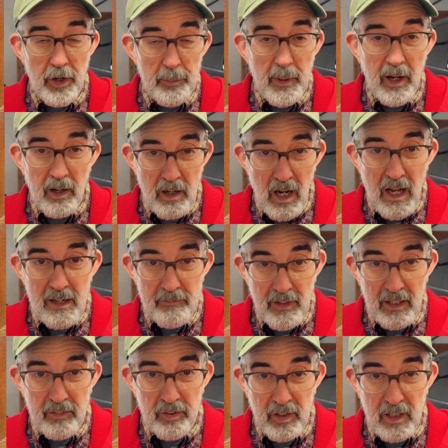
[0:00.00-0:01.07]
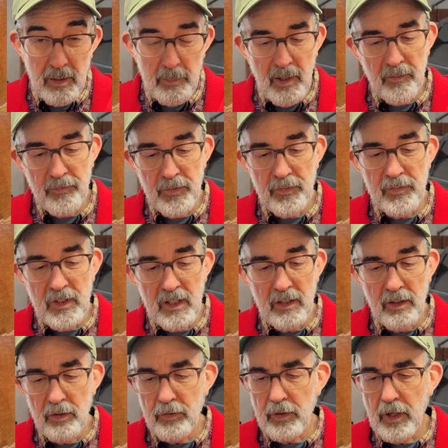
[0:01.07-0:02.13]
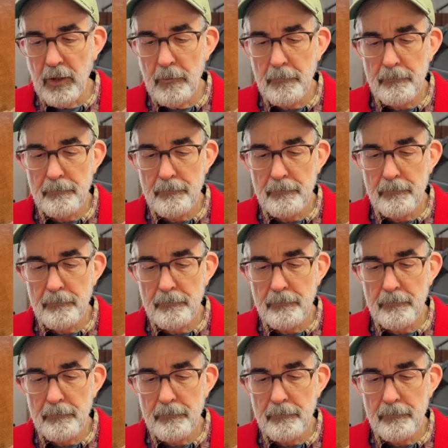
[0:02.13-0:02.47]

about convexing about 15 years ago